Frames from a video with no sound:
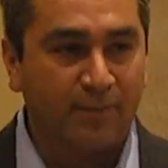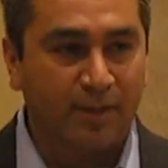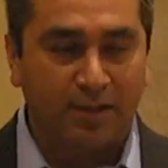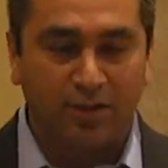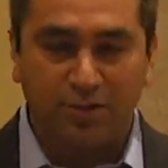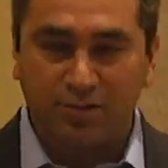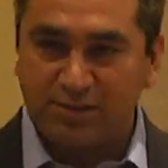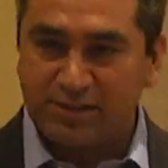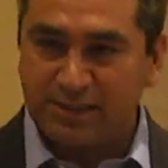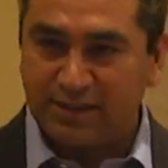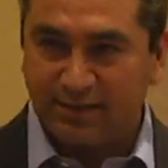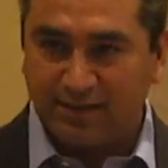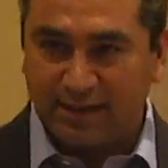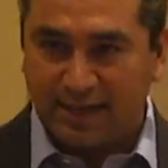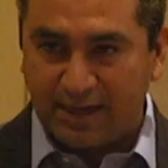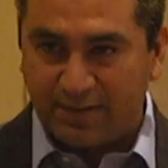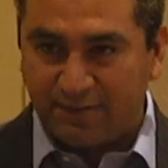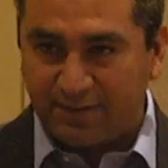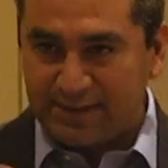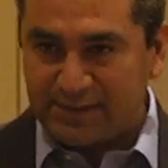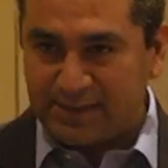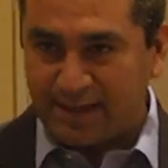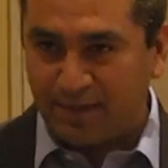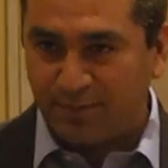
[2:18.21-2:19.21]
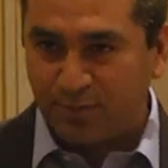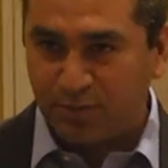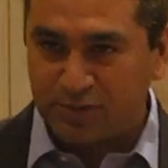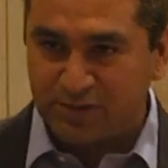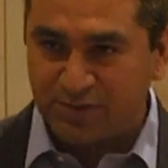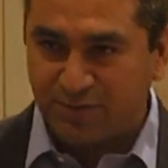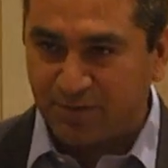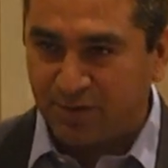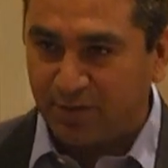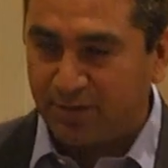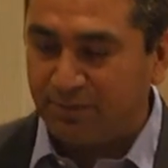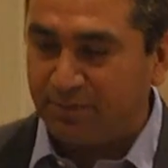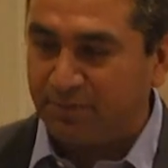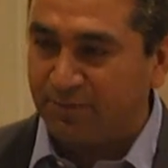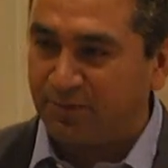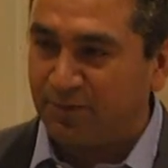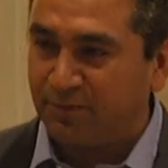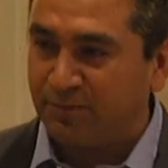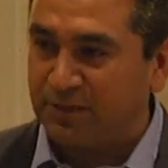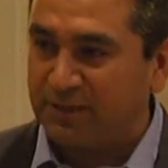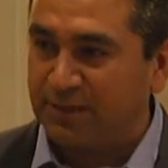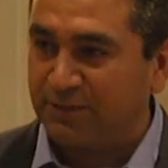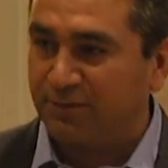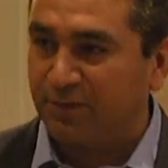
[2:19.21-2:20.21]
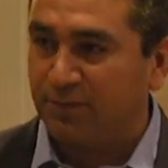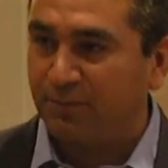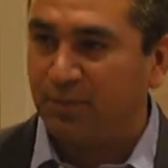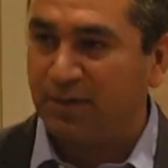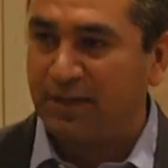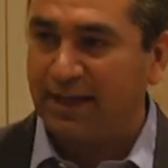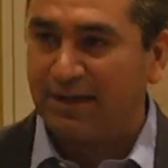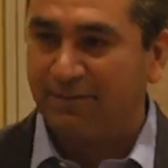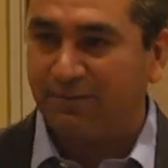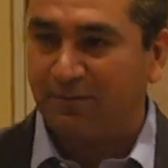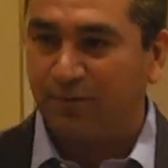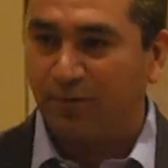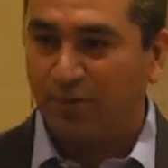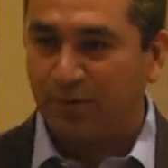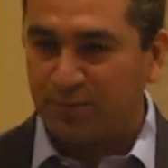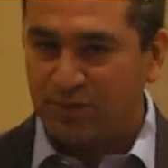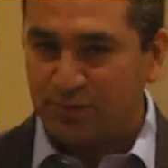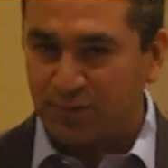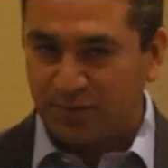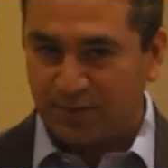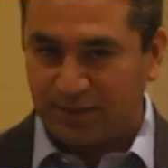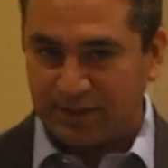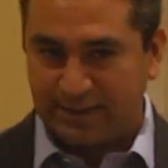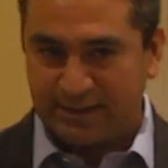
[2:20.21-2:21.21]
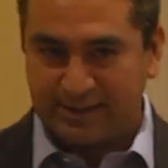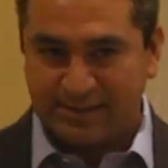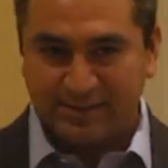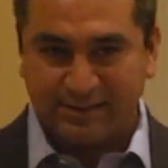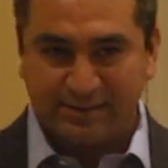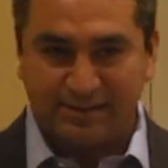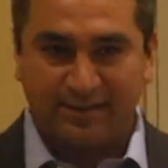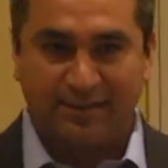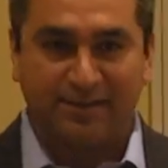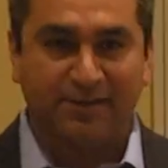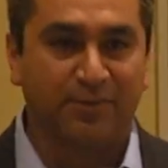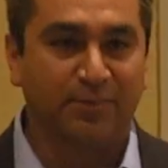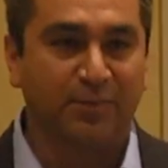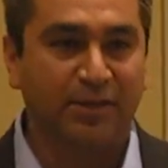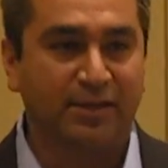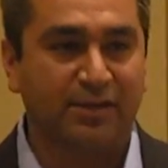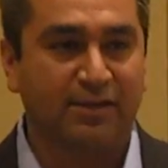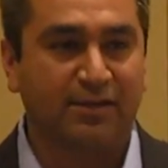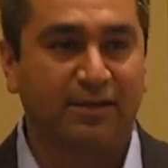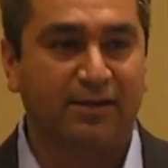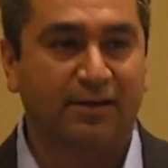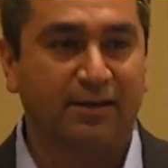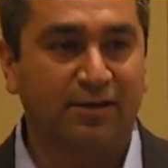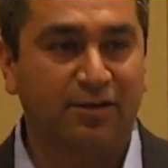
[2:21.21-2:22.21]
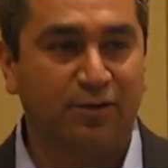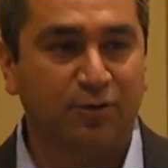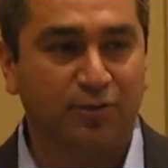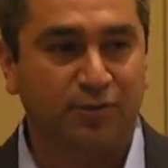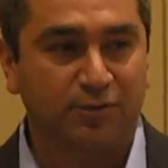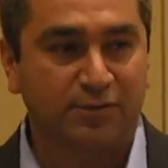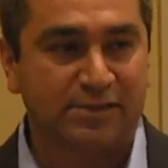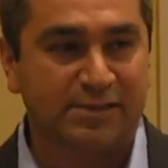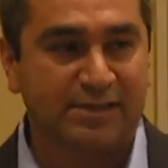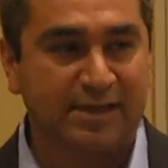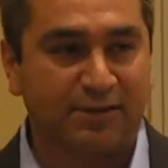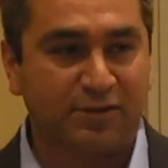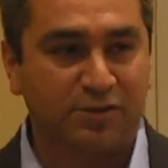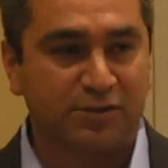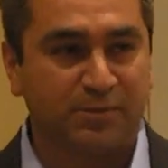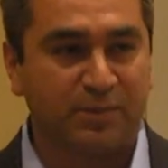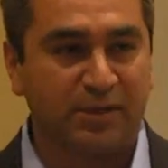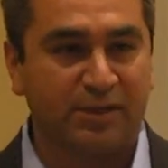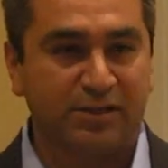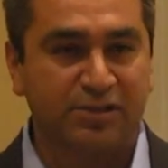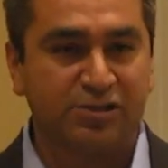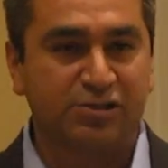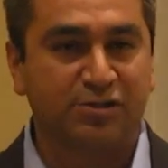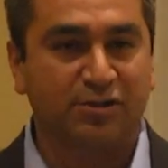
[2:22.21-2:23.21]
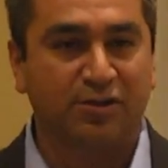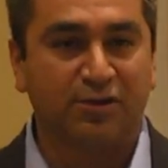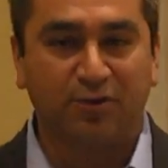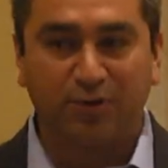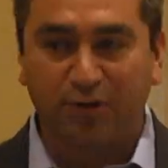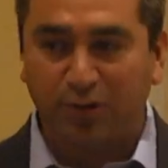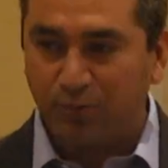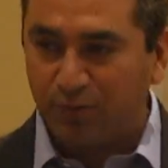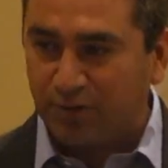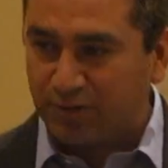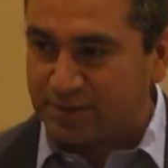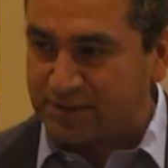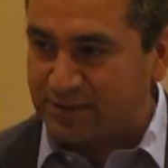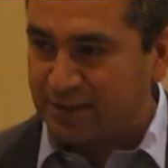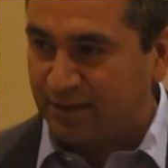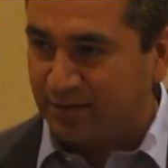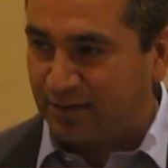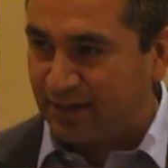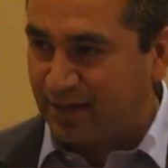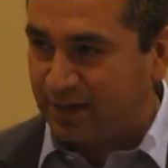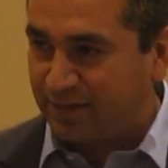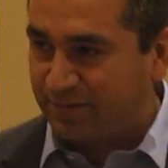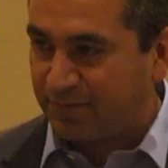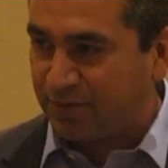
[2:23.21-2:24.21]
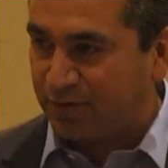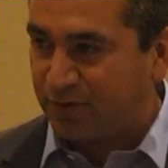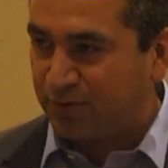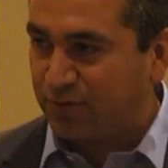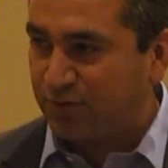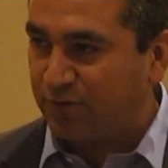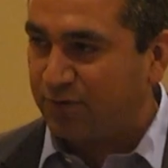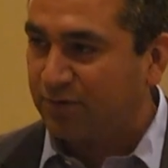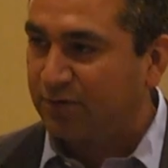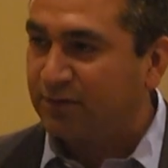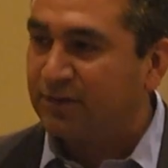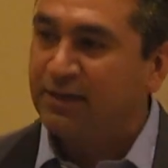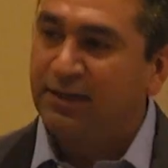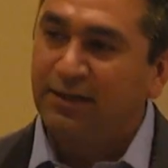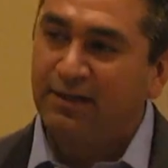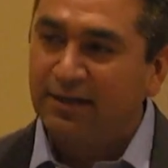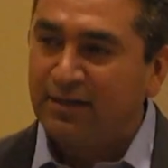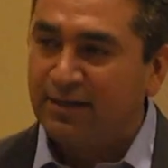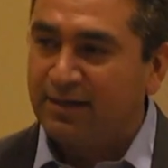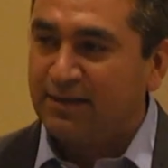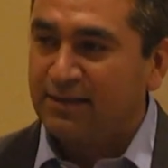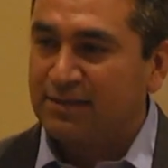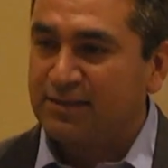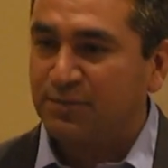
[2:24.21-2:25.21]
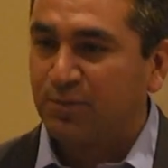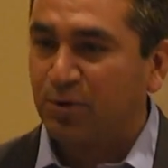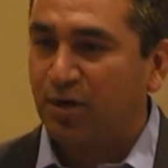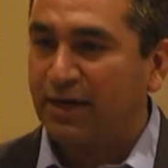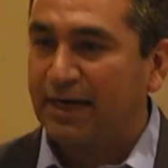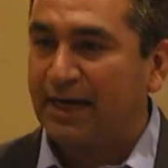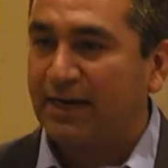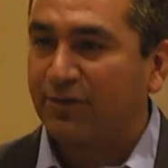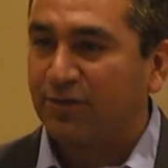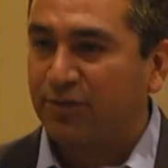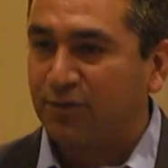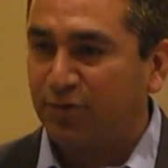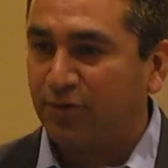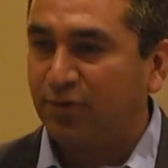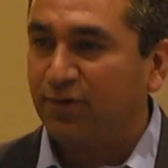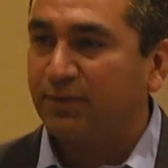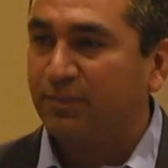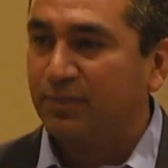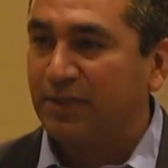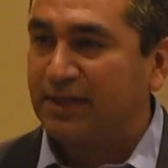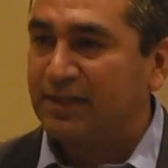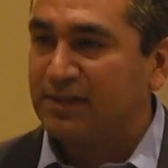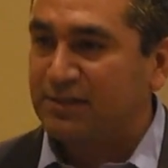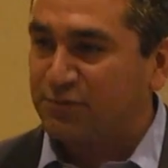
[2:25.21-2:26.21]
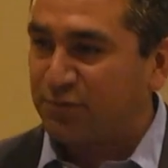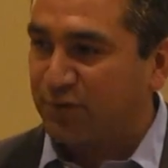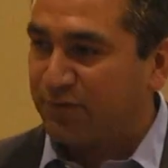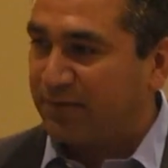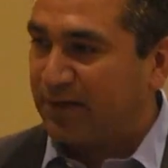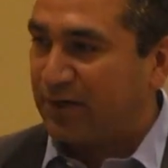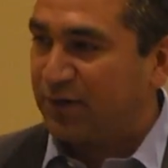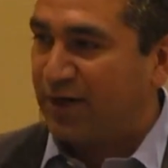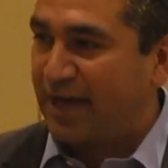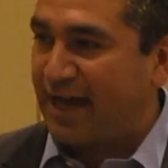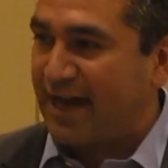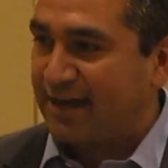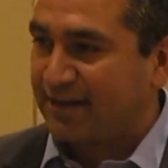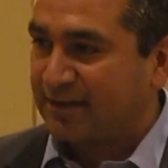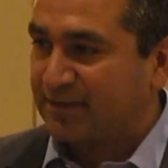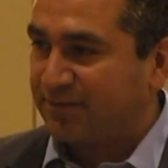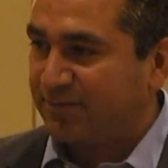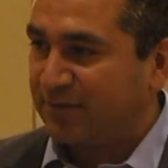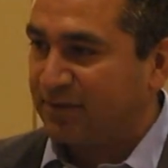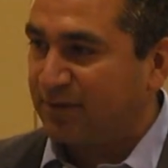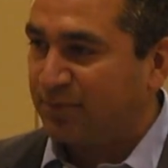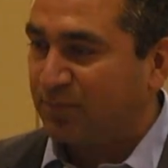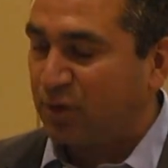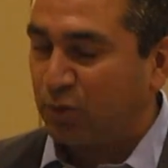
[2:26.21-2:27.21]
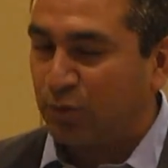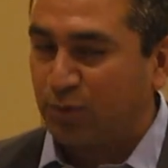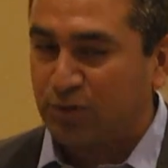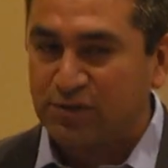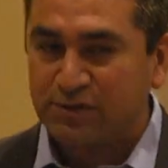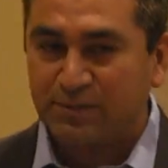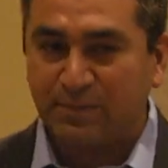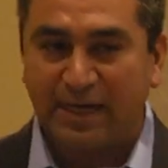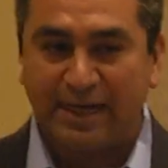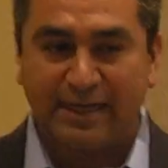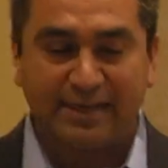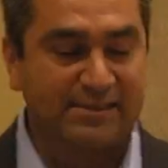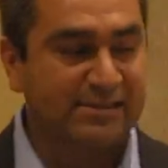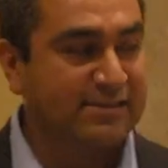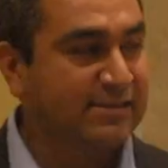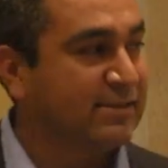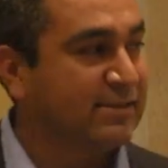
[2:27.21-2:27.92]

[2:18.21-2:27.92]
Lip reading: You'll see a lot of examples from different platforms. This isn't going to be a Google sales pitch, though you will see a lot of Google spread out through it because we're very active in the mobile space.